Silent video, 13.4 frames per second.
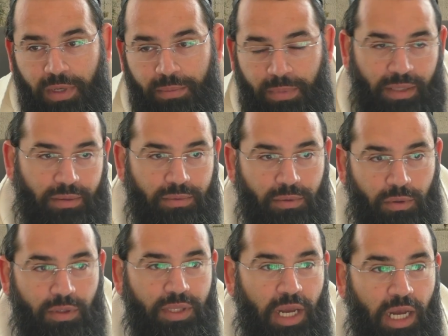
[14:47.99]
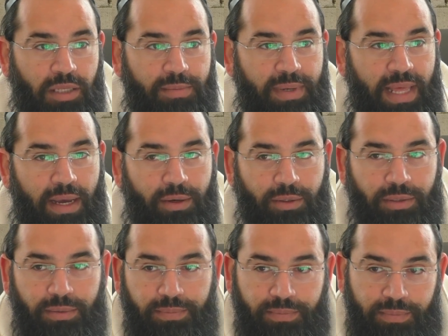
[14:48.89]
But all the other
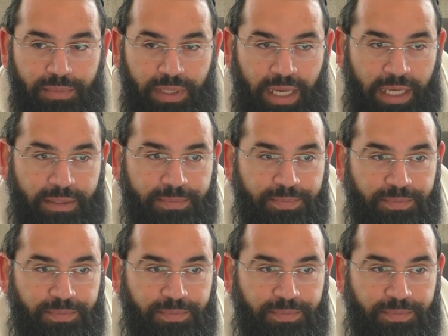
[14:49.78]
melachot, right?